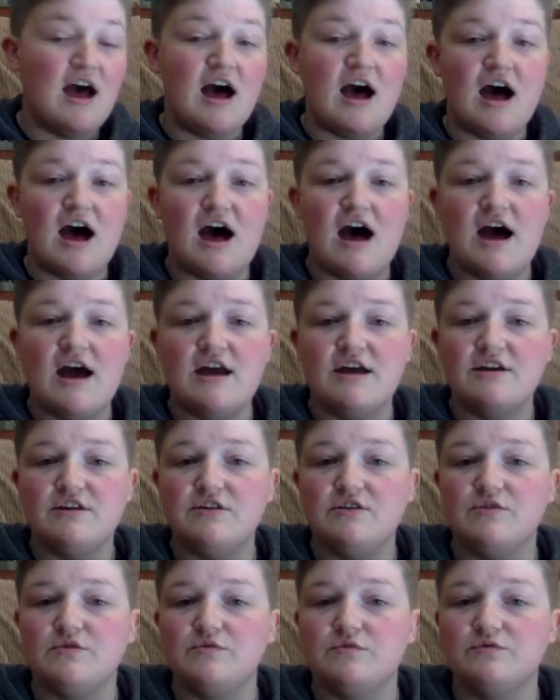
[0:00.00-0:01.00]
I
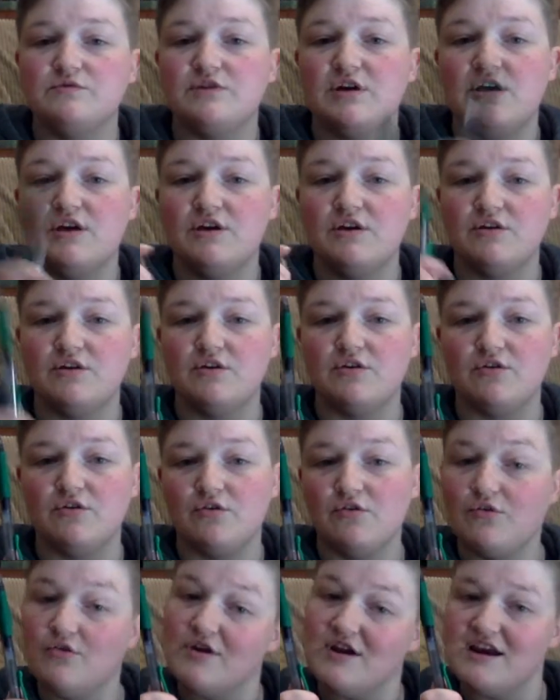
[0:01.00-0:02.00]
use
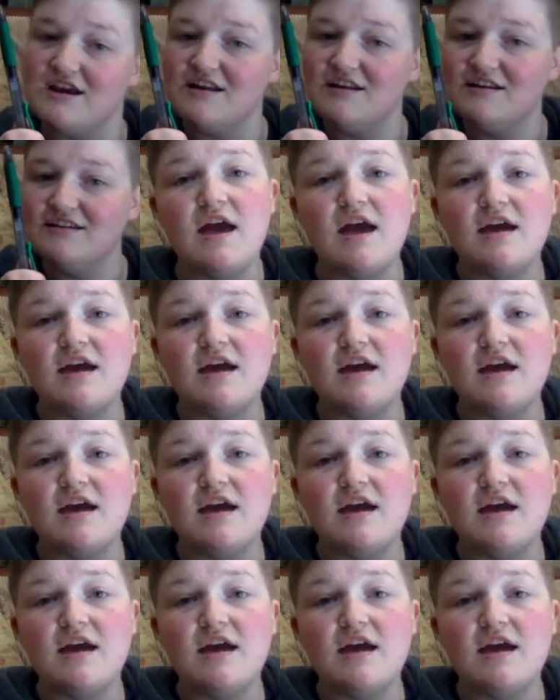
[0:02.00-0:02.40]
green,